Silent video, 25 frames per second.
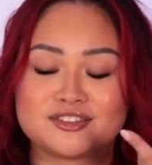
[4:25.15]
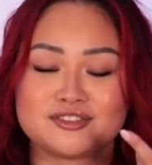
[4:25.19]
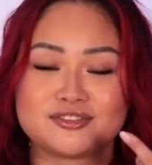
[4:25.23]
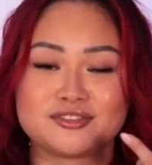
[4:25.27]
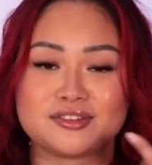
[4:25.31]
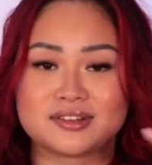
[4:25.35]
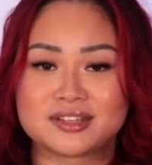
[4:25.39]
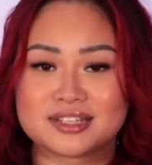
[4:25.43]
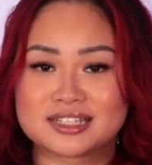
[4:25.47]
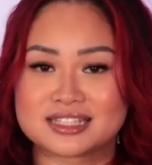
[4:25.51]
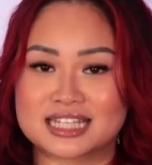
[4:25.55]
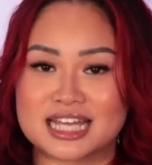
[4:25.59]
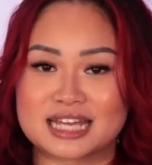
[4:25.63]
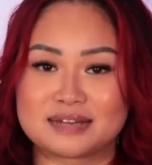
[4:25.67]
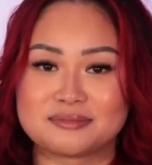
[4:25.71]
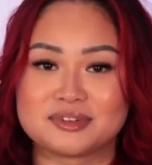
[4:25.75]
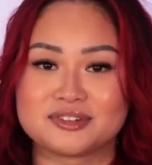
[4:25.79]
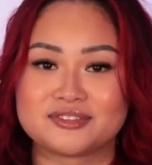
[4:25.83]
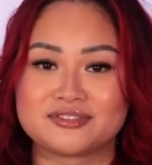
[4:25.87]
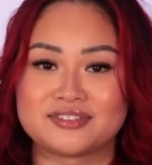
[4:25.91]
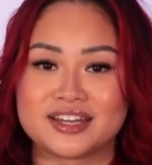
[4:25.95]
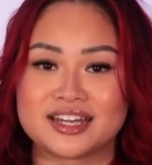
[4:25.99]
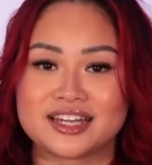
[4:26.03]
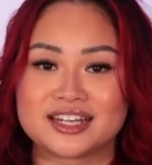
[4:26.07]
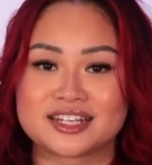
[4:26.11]
for the same
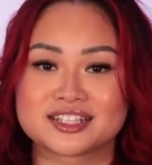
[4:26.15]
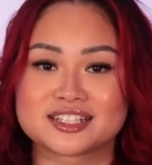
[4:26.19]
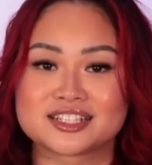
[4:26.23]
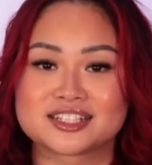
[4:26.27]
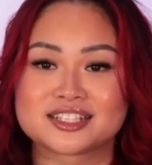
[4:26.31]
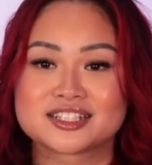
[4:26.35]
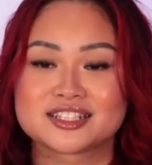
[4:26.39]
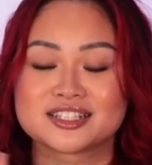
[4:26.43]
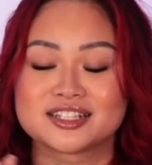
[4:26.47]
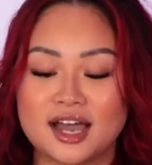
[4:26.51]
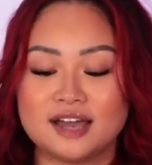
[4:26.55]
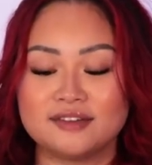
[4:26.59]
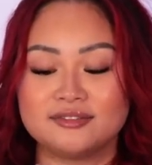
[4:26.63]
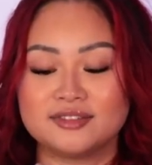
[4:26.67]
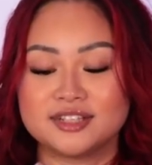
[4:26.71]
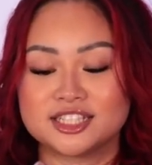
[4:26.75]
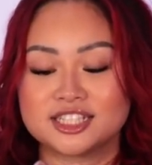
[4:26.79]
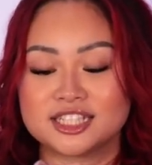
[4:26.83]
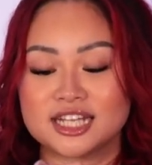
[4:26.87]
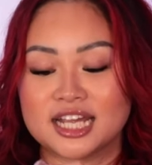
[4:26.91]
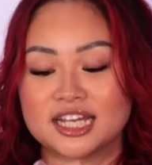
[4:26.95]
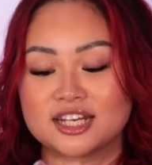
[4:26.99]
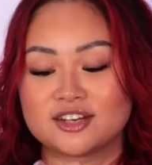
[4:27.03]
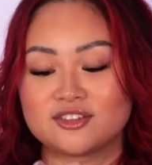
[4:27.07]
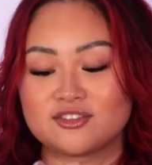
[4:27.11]
effect. I have the
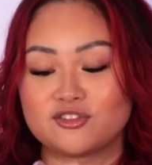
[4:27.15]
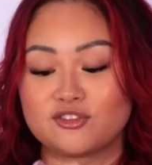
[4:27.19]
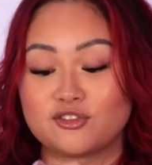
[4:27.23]
shade